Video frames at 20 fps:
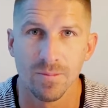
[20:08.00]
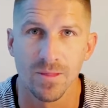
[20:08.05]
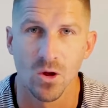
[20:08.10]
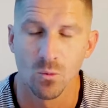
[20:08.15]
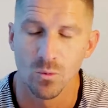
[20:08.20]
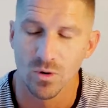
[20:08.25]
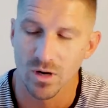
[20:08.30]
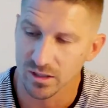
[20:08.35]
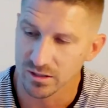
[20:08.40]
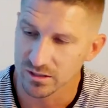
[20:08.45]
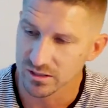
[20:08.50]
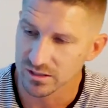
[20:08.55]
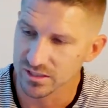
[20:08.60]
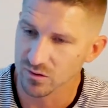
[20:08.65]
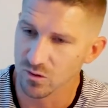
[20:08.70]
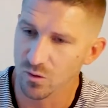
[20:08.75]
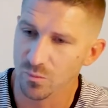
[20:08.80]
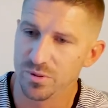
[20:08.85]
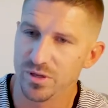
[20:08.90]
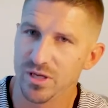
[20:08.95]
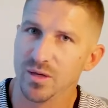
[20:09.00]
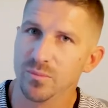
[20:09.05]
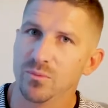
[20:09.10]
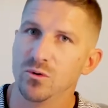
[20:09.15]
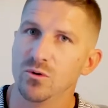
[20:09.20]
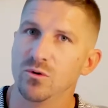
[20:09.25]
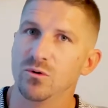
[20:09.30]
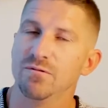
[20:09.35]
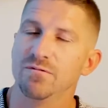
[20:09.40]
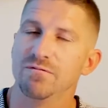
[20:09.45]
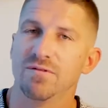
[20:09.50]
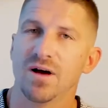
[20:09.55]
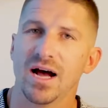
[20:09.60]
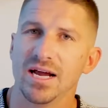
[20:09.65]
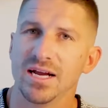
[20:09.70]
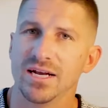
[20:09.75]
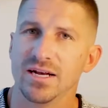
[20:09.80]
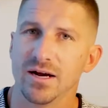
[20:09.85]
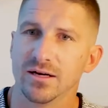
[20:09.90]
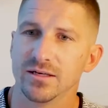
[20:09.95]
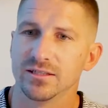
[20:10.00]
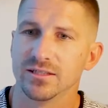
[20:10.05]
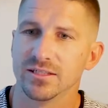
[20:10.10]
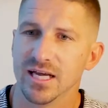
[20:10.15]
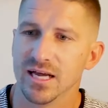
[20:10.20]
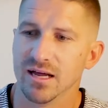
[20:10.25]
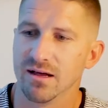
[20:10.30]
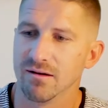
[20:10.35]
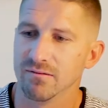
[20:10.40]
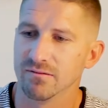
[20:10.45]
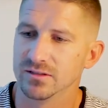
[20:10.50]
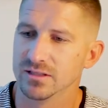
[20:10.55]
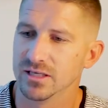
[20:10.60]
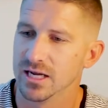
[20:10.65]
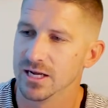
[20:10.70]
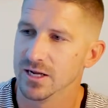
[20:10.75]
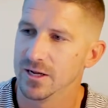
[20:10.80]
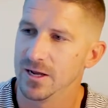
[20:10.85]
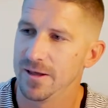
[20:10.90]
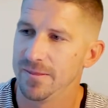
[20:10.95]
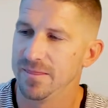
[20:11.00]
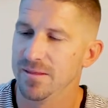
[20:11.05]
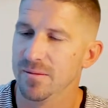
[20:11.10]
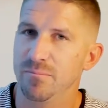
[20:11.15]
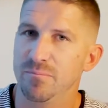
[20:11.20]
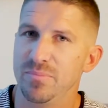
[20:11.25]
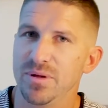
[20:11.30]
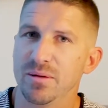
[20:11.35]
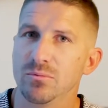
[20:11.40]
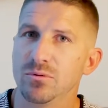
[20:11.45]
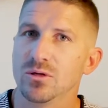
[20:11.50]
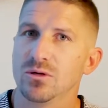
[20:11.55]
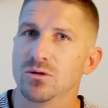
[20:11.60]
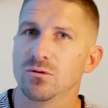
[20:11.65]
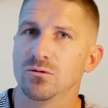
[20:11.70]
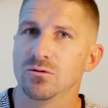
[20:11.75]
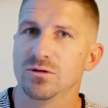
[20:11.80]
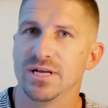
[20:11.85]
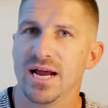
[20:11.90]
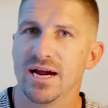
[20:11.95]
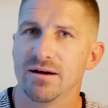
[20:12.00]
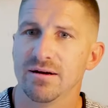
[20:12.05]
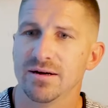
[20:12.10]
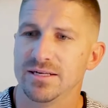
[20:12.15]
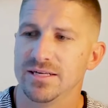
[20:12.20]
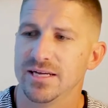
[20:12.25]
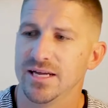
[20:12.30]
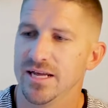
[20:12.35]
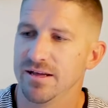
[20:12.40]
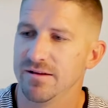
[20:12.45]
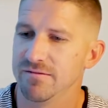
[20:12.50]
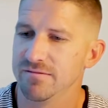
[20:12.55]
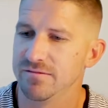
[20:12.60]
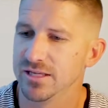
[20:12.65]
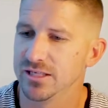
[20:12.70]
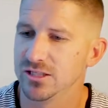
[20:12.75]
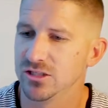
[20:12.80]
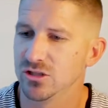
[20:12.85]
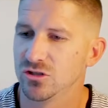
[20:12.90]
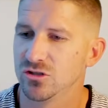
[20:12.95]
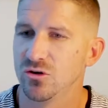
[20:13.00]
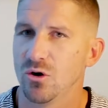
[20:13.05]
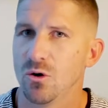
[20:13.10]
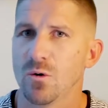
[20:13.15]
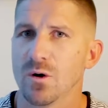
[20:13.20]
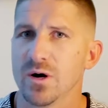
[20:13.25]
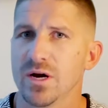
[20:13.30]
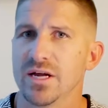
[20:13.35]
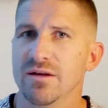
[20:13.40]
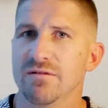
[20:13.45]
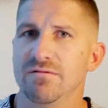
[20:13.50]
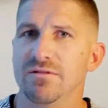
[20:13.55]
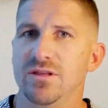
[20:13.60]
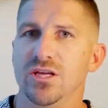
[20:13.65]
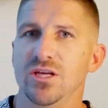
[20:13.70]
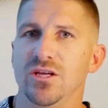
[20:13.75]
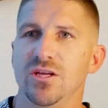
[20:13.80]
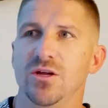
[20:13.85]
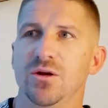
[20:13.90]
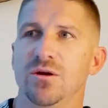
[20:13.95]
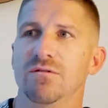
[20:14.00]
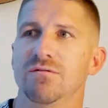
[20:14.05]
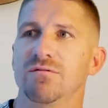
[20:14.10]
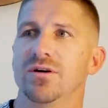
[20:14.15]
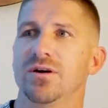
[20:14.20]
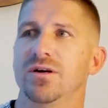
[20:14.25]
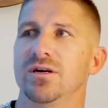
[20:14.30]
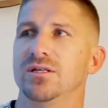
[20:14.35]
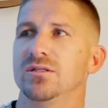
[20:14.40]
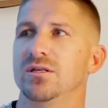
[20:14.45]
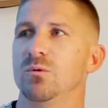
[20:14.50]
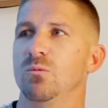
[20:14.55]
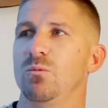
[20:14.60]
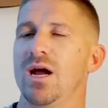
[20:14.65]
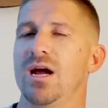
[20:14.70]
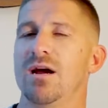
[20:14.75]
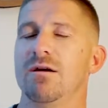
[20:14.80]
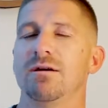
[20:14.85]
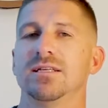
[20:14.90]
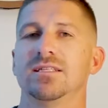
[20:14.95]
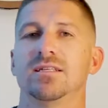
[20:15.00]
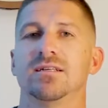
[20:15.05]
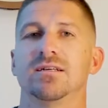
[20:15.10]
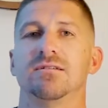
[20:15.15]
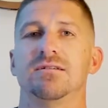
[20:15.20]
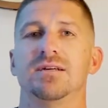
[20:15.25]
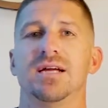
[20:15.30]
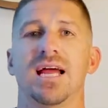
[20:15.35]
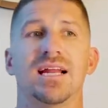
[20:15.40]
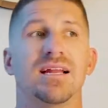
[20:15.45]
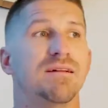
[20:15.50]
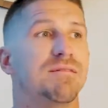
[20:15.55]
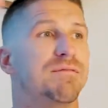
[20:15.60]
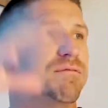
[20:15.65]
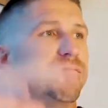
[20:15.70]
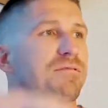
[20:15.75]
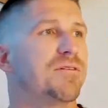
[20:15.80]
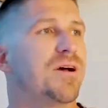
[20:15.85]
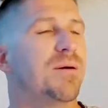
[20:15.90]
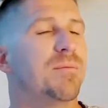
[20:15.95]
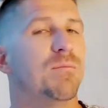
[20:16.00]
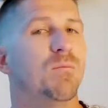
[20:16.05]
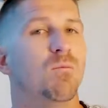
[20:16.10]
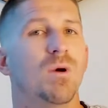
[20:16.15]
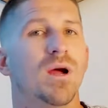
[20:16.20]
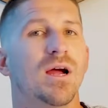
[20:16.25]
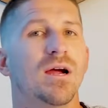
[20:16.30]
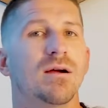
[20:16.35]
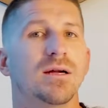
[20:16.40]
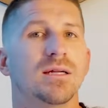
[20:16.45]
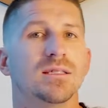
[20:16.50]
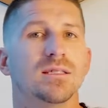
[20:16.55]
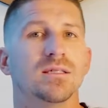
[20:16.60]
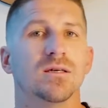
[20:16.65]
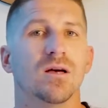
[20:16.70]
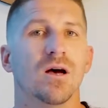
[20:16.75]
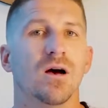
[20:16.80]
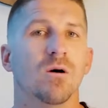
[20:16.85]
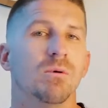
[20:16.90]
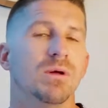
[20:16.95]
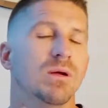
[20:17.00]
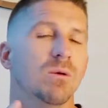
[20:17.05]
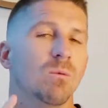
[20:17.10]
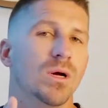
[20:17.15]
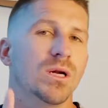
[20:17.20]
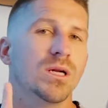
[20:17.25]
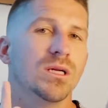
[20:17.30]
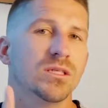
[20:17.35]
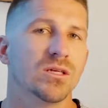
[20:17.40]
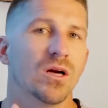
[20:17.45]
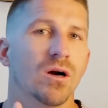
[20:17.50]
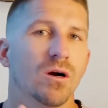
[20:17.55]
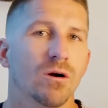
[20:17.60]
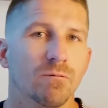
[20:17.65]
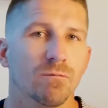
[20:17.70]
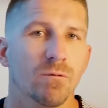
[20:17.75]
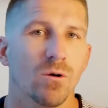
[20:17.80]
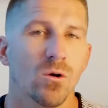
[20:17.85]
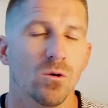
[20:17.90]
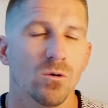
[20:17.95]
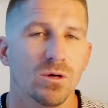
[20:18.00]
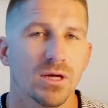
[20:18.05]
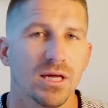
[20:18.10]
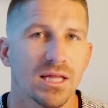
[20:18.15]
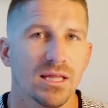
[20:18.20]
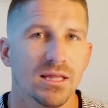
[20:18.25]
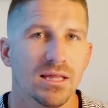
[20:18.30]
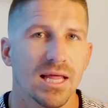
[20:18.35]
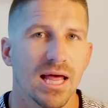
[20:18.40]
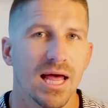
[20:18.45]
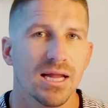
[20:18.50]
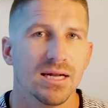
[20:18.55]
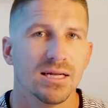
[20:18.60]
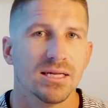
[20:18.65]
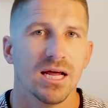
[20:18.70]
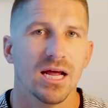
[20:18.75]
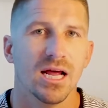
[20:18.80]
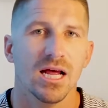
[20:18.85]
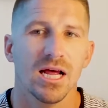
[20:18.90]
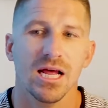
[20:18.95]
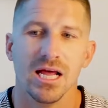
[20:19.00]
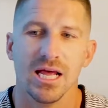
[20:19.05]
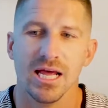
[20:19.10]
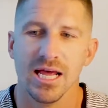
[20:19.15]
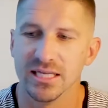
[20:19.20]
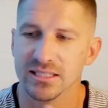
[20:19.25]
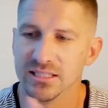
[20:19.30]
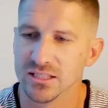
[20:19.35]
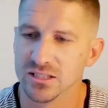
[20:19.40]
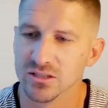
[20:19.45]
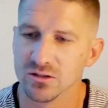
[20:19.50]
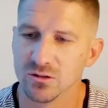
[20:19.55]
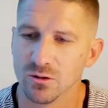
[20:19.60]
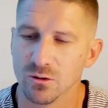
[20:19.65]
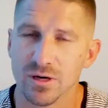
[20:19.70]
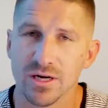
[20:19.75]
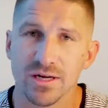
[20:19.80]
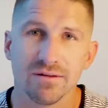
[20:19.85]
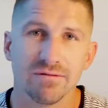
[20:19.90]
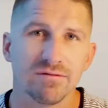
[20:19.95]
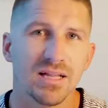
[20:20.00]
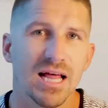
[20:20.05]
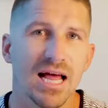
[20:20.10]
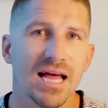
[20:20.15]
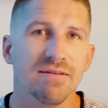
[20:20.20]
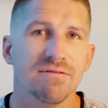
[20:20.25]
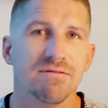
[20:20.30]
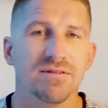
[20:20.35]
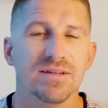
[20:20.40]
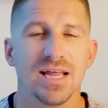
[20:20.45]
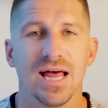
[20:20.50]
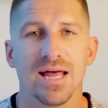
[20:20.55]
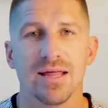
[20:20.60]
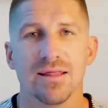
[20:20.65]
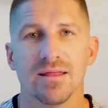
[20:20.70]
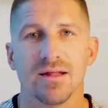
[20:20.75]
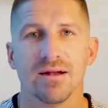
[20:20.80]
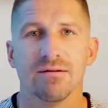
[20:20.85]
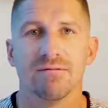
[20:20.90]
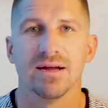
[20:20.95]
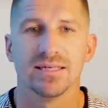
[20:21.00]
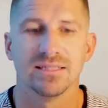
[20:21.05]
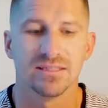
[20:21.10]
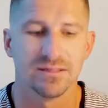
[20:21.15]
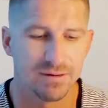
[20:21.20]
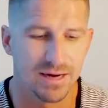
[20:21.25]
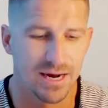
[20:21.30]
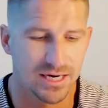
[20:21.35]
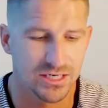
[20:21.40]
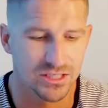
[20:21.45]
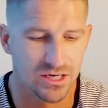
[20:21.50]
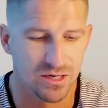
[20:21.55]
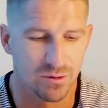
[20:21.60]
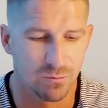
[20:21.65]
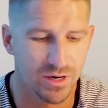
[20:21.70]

We are still people who find ourselves in the biblical narrative, this story of the universe, where it's created from, where it's going, what is our role in that. It's a story of life, death, and resurrection.